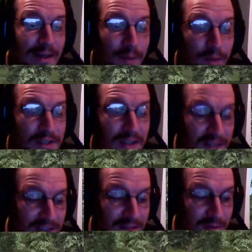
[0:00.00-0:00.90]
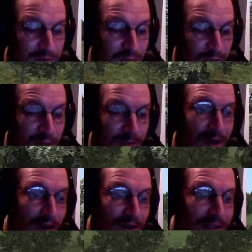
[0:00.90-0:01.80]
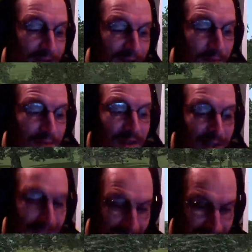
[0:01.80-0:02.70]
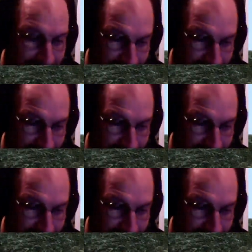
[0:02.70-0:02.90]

I'm not saying the system doesn't work, but I don't get it,